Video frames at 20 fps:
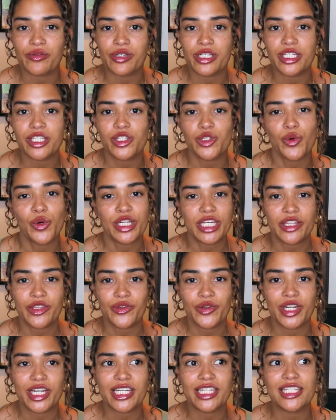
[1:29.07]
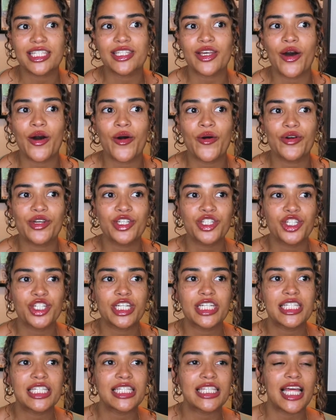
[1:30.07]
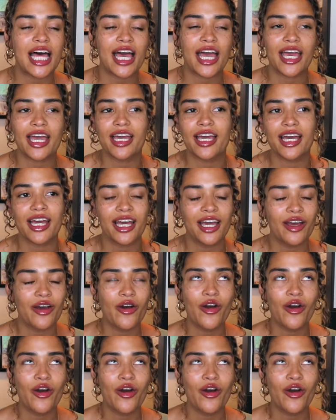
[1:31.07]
was 23, so it's just like